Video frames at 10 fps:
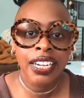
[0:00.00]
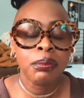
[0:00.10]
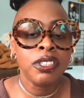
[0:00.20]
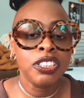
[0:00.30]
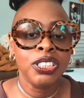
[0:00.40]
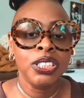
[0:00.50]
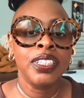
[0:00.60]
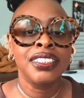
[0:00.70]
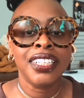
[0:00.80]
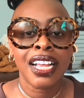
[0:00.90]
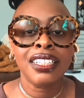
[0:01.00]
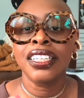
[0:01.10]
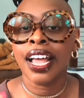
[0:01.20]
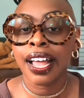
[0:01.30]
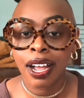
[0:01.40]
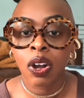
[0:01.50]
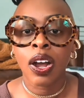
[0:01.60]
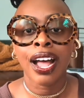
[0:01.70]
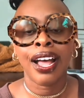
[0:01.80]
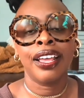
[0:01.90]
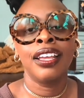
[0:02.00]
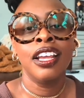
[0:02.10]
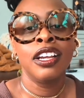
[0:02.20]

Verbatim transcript: I'm gonna show you exactly how I